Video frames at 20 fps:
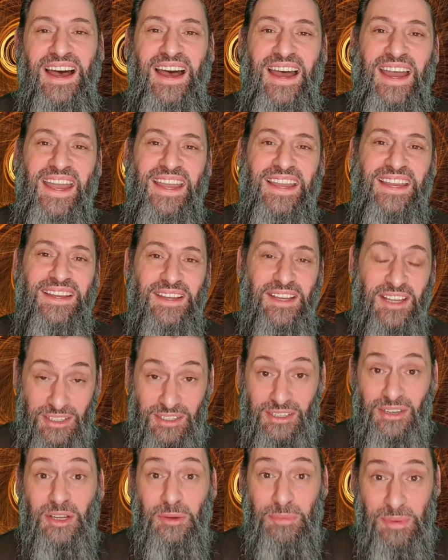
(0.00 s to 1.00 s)
I
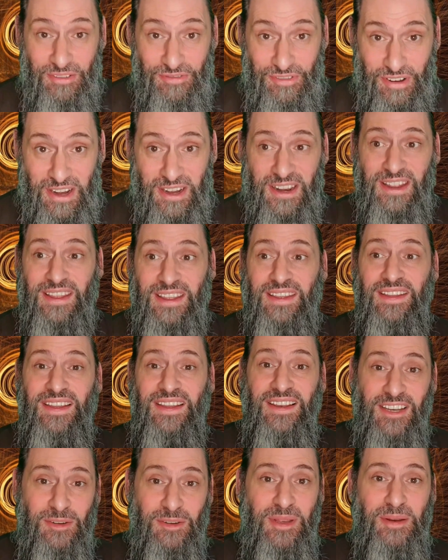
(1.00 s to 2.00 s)
had been reading
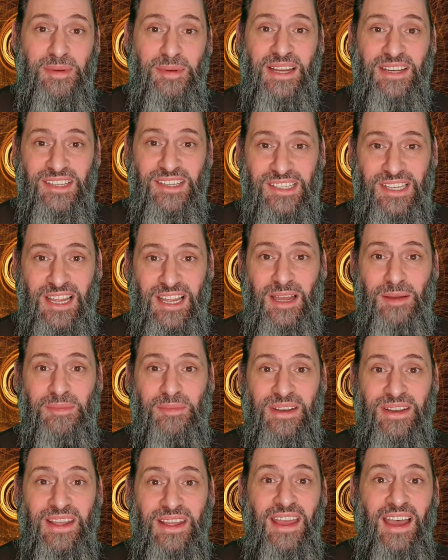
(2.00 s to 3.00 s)
a little bit about
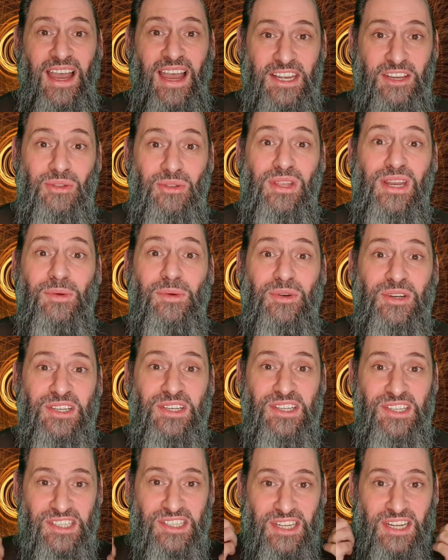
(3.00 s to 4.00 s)
Islam, and I knew that I
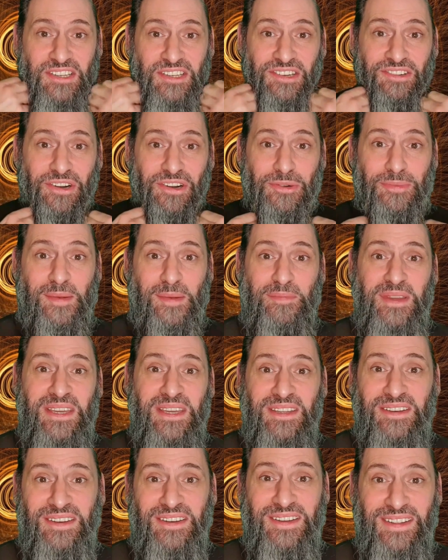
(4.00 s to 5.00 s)
wanted to start to grow my
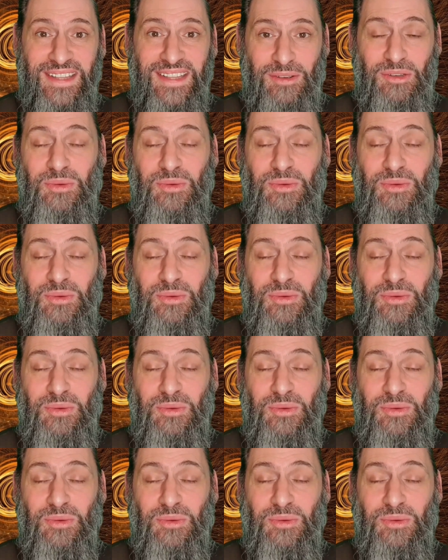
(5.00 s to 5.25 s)
beard.